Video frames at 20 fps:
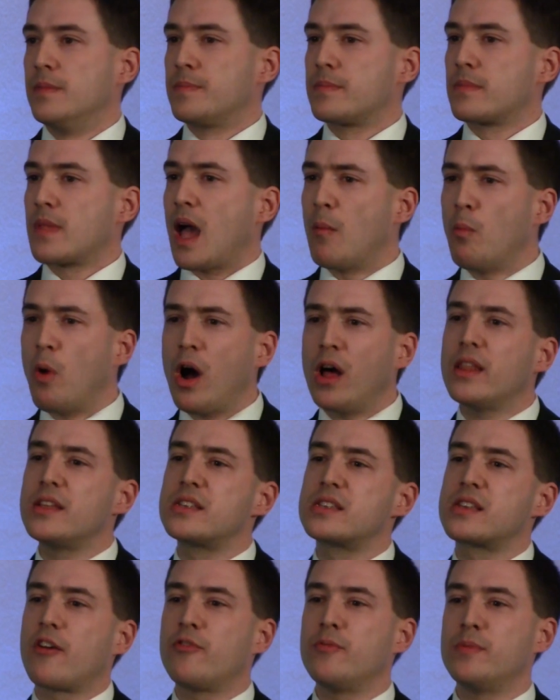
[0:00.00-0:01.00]
And while this
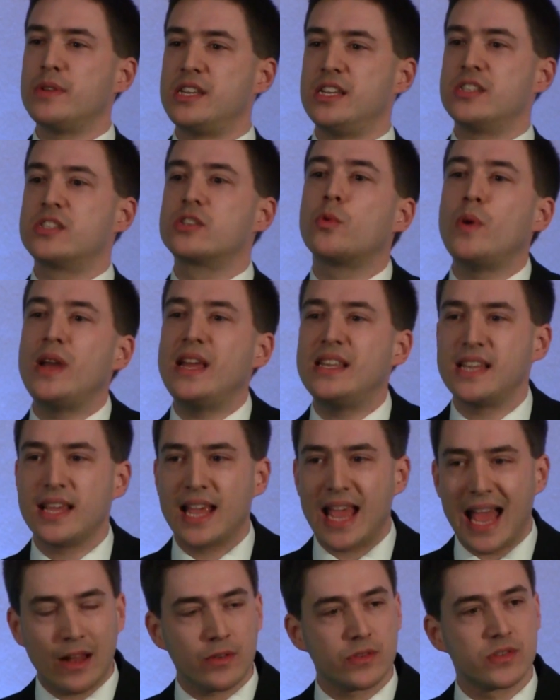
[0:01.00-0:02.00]
government is squeezing
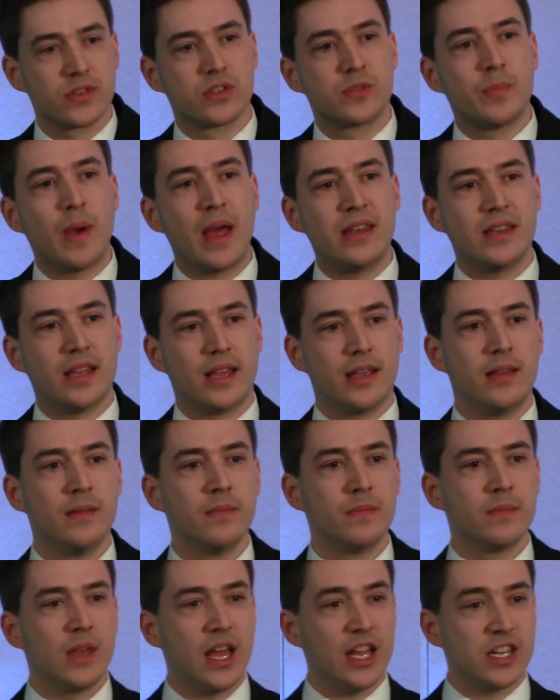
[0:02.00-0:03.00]
council spending,
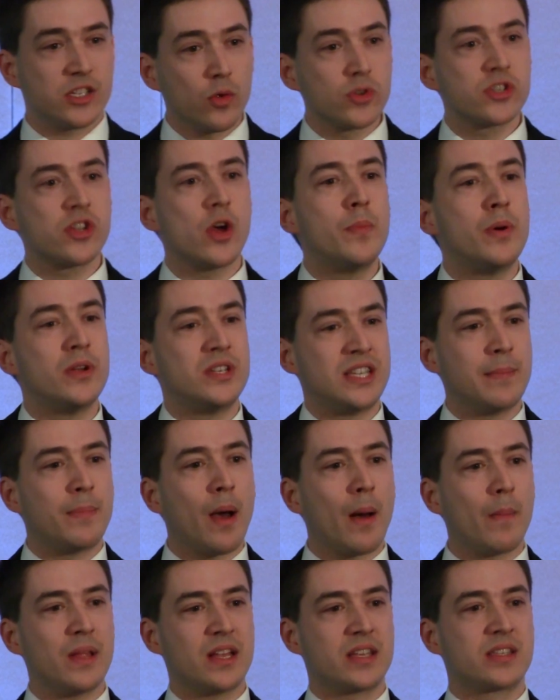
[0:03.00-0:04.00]
it's also putting
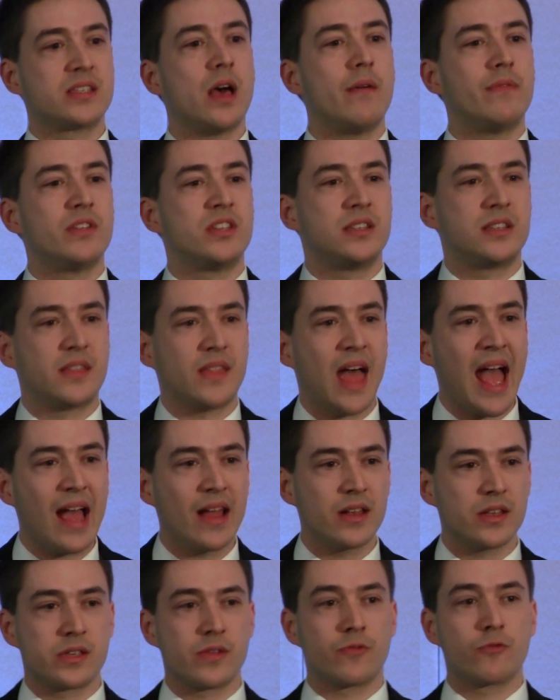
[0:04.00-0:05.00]
public services in the
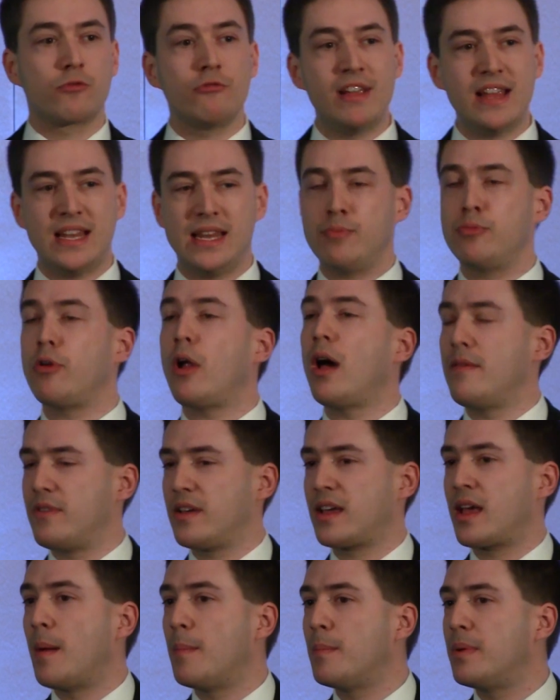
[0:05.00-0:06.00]
hands of greedy private
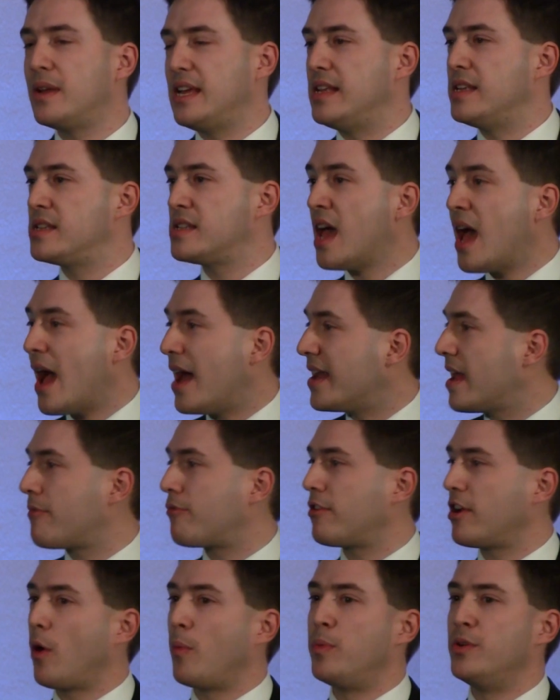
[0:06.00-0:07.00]
companies at every
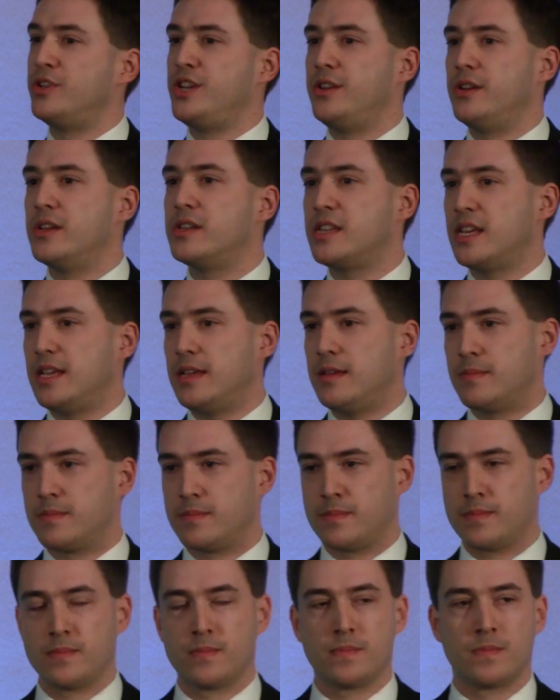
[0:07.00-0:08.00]
opportunity.
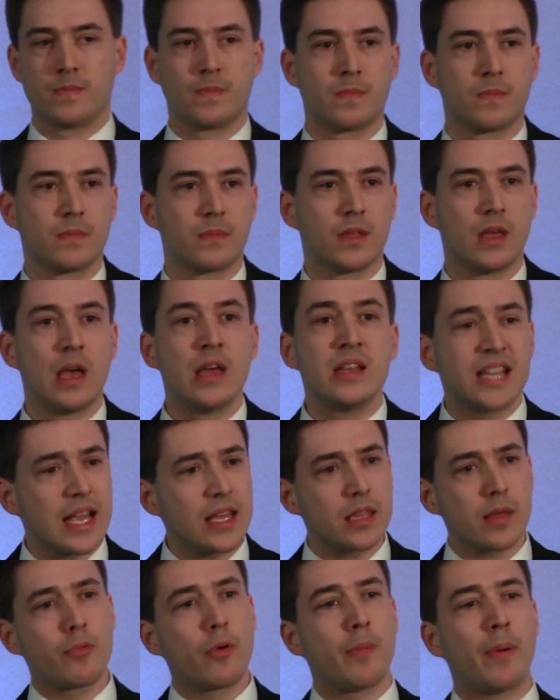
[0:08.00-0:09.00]
Take the
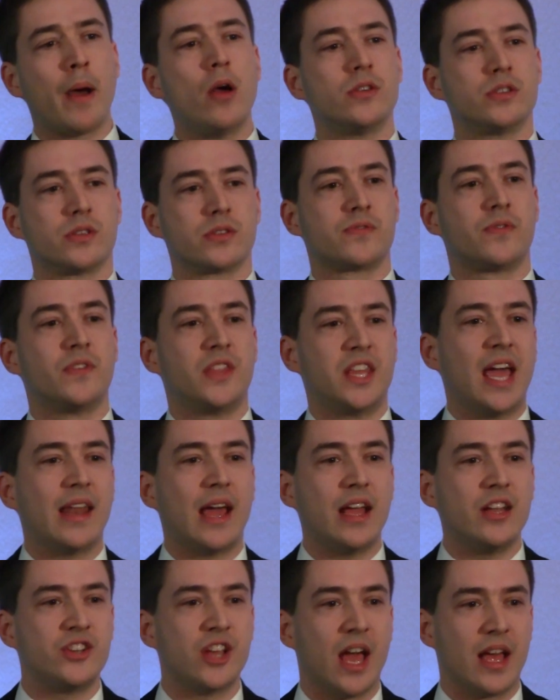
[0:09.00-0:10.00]
proposals for the
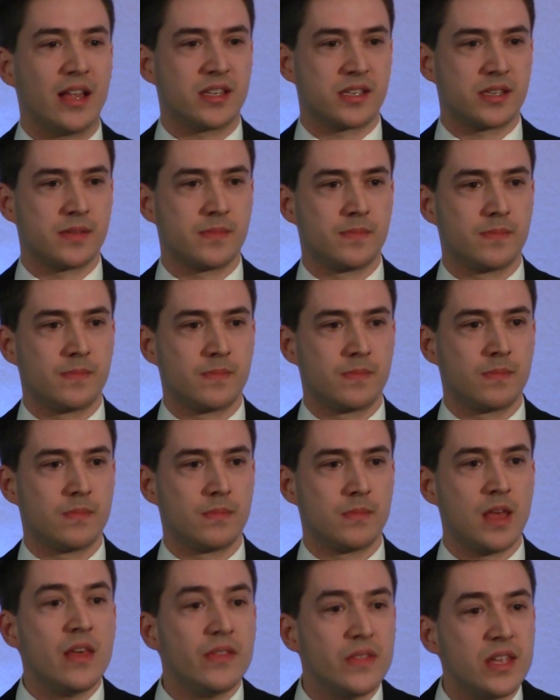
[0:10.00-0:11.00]
NHS.
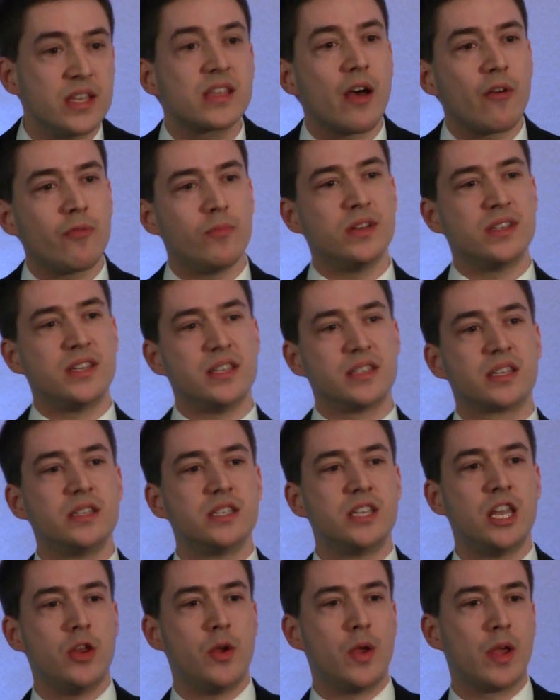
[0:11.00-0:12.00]
This government is
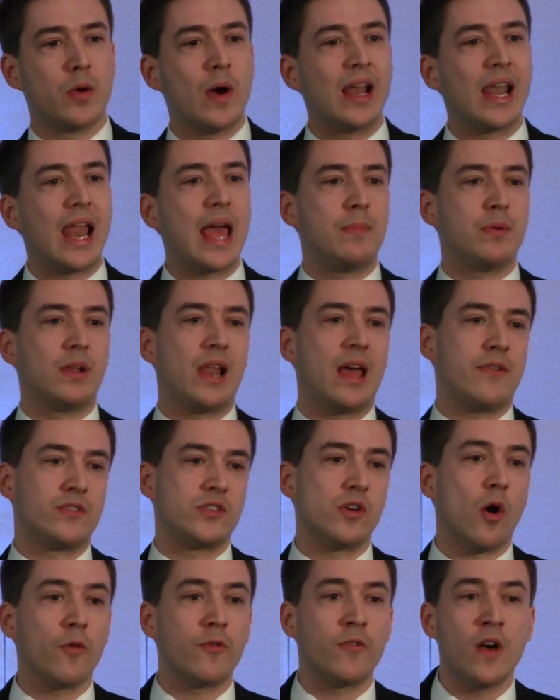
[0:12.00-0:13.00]
continuing where Labour left
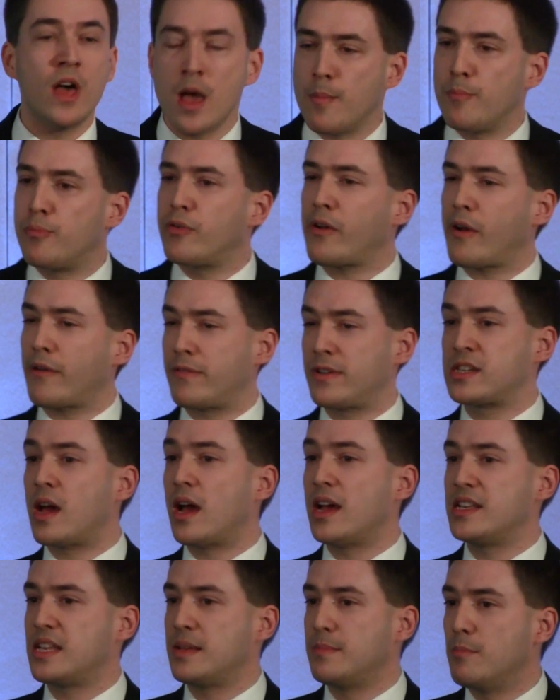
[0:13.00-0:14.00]
off and
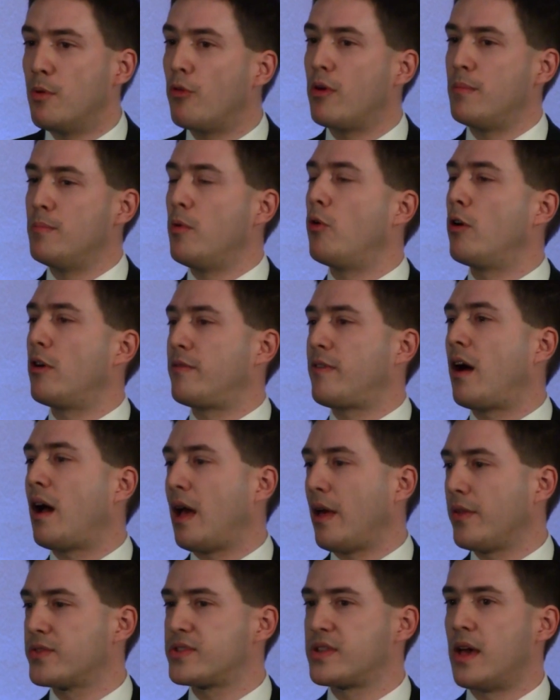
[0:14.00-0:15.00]
privatising more and more of our
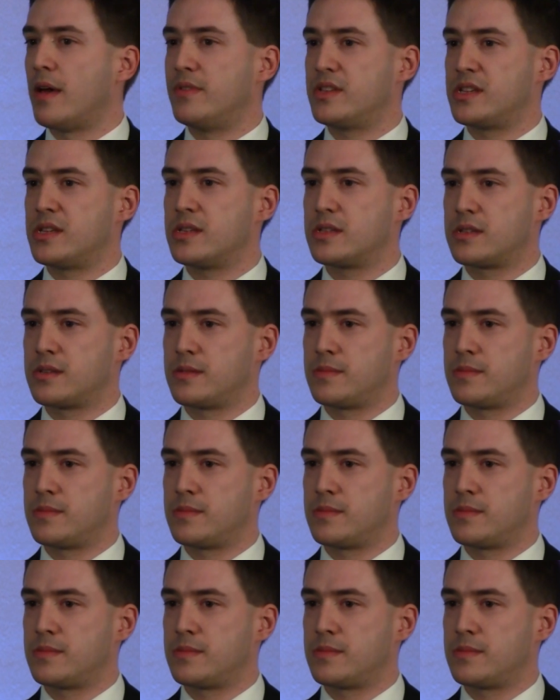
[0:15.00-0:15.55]
health services.